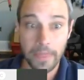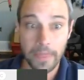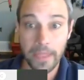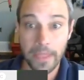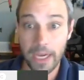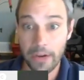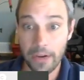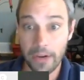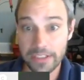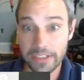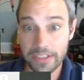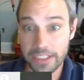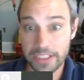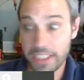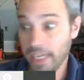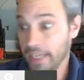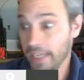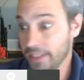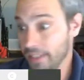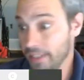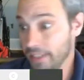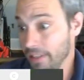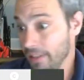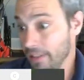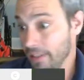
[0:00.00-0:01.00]
Now it's
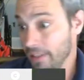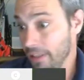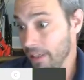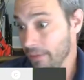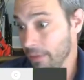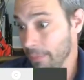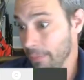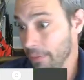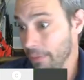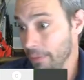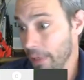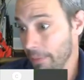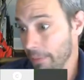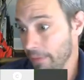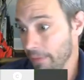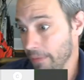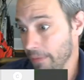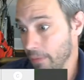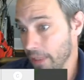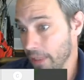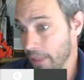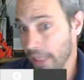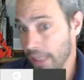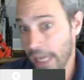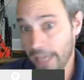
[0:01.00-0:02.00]
changing and we'll probably have
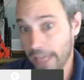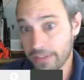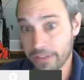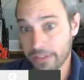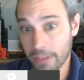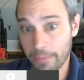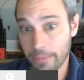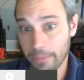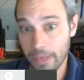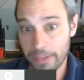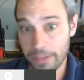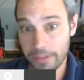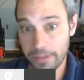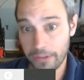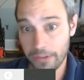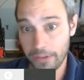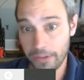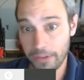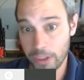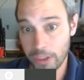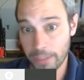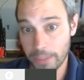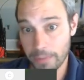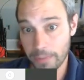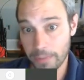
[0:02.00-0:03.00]
more gas turbines in the
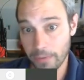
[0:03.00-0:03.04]
future,